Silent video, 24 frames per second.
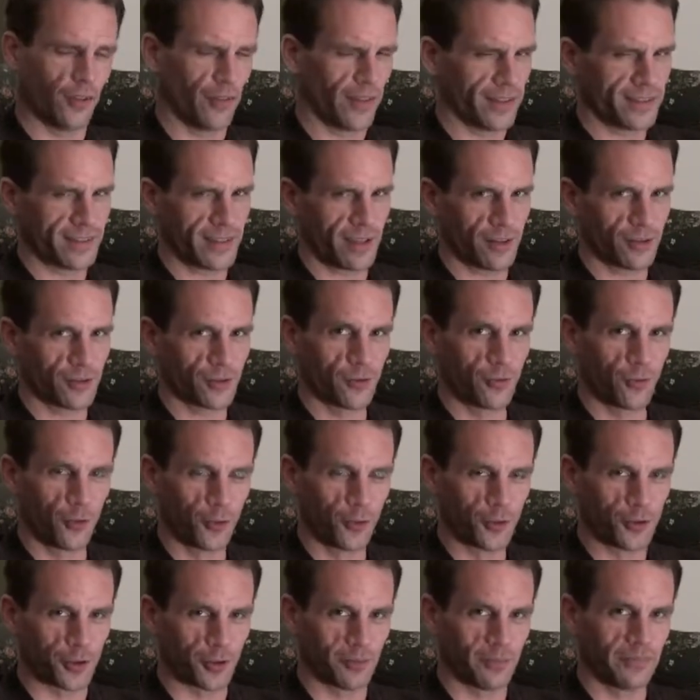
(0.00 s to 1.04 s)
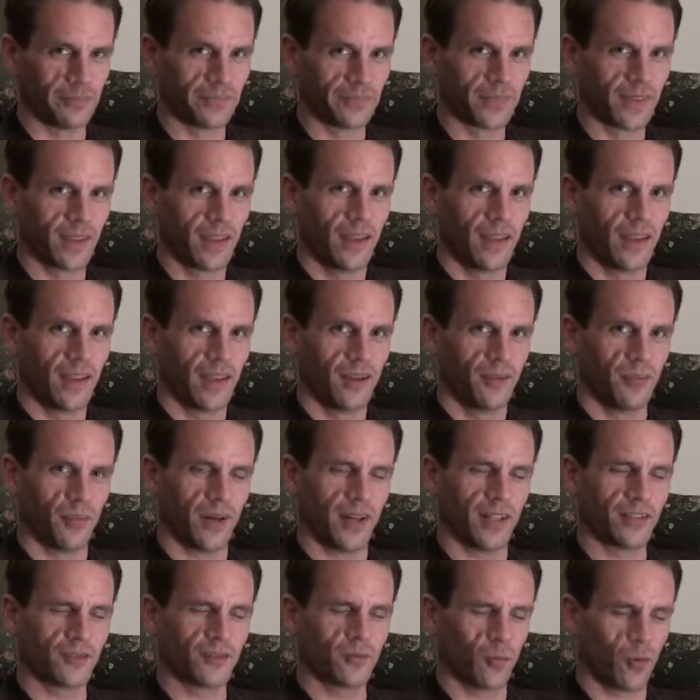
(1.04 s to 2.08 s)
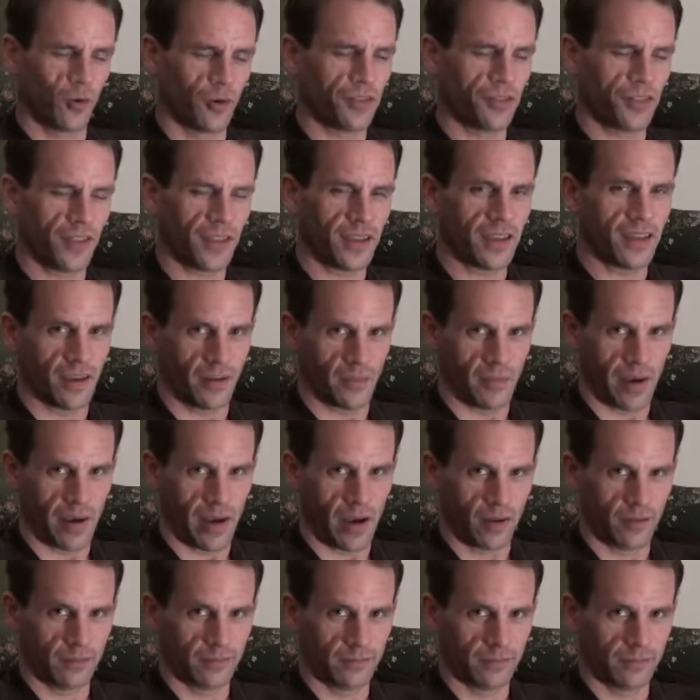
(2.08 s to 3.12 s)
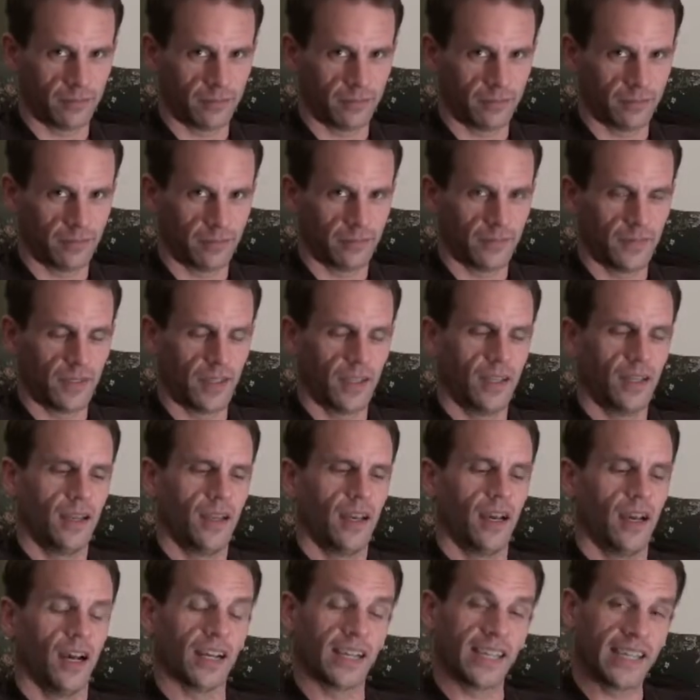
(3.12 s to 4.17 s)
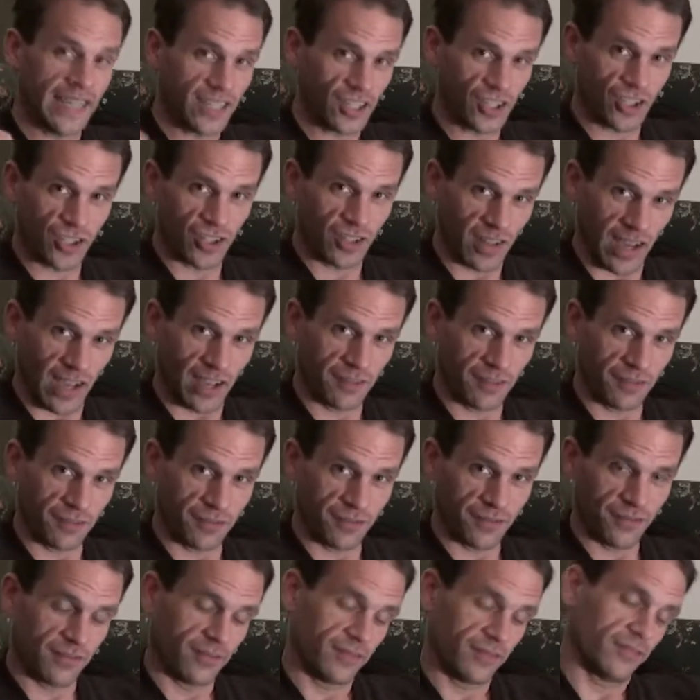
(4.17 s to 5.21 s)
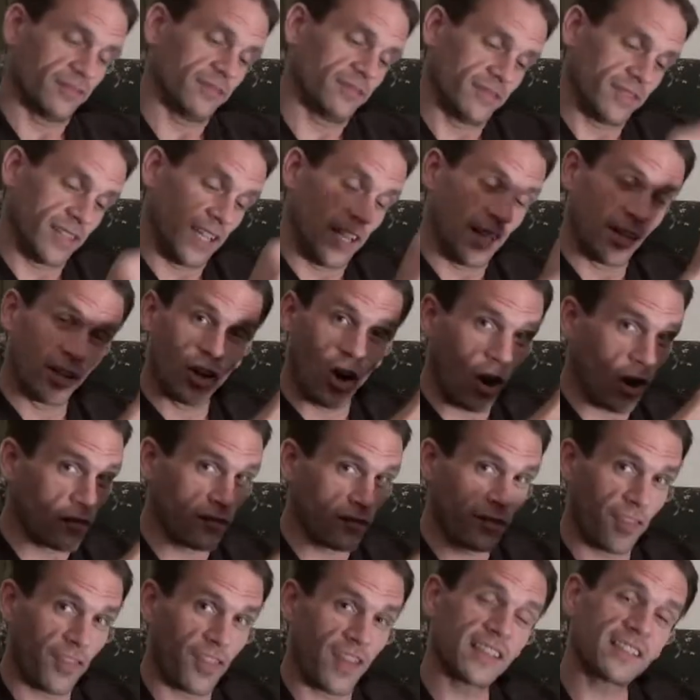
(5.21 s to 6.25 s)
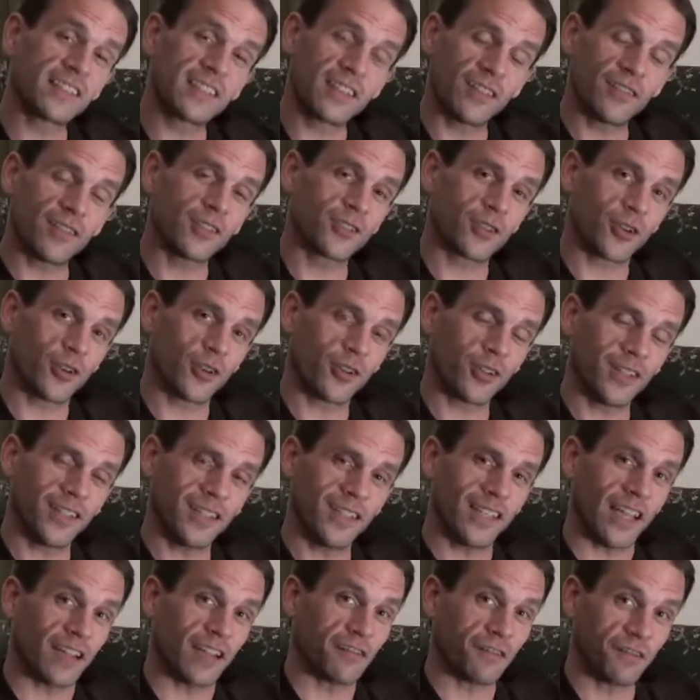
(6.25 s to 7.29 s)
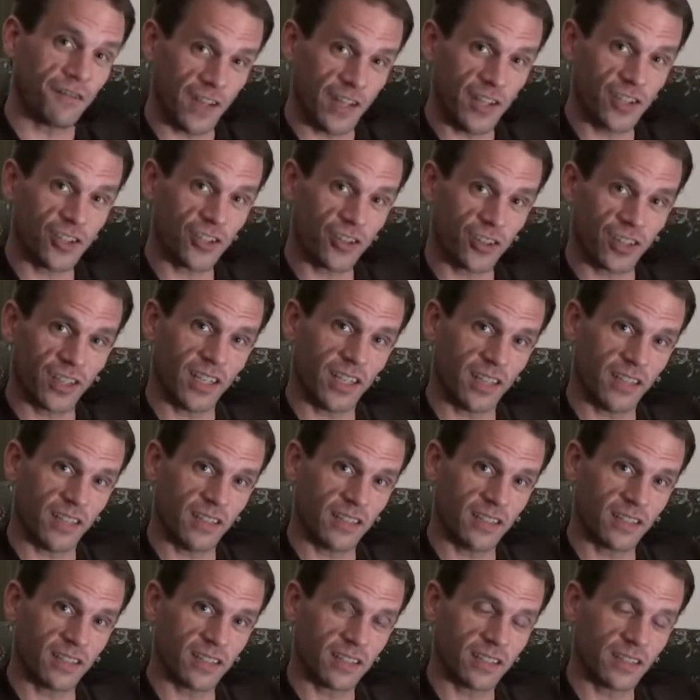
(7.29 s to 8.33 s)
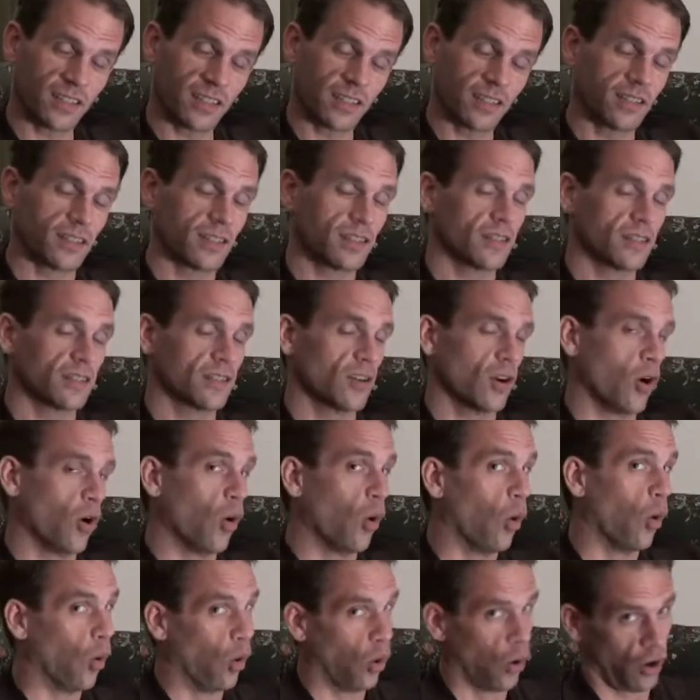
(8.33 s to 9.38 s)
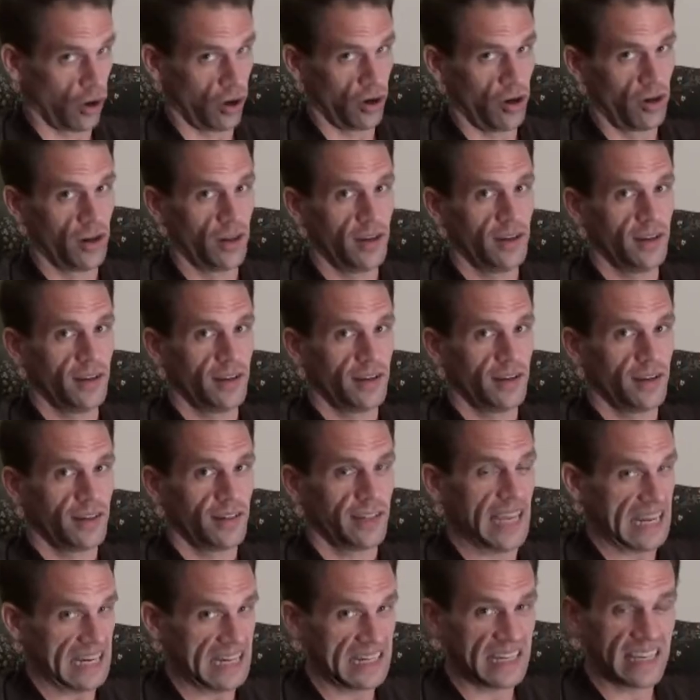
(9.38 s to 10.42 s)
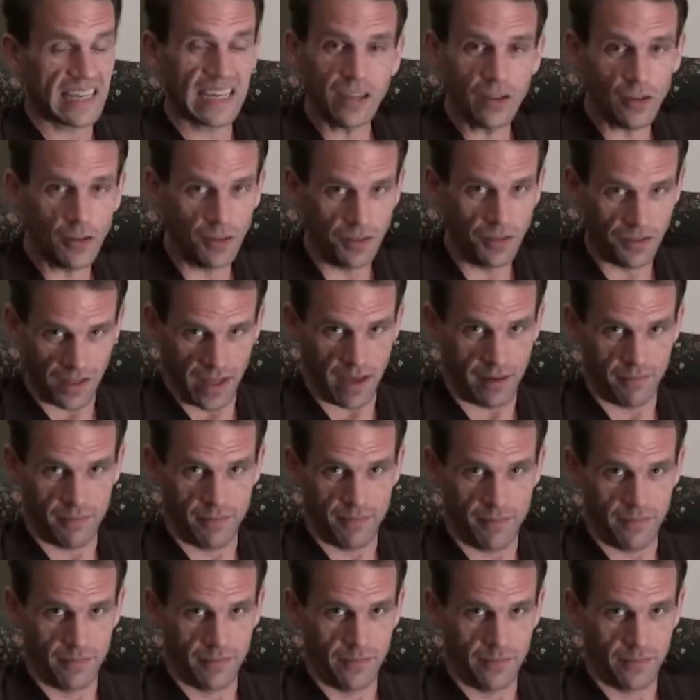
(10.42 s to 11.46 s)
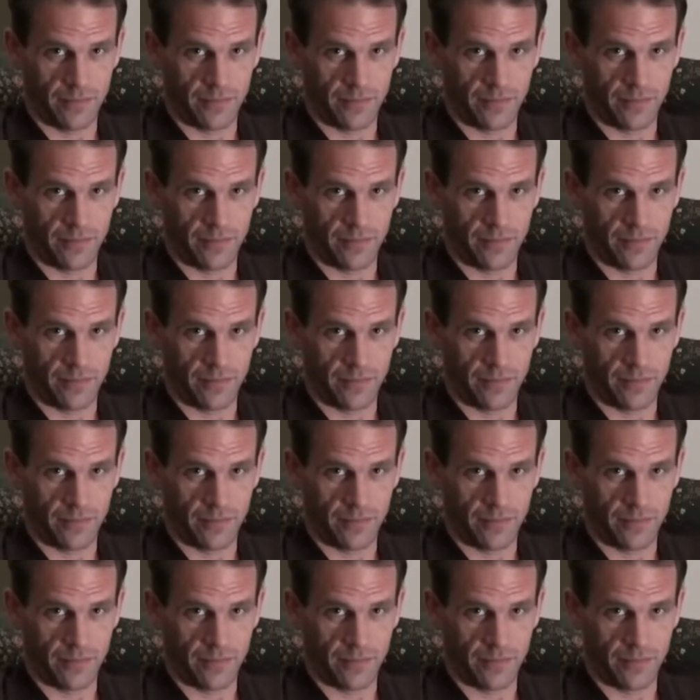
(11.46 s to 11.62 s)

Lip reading: I know that sounds gruesome, but it's worth thinking about. A kitchen knife can carve the Thanksgiving turkey and feed your kids, or can kill them.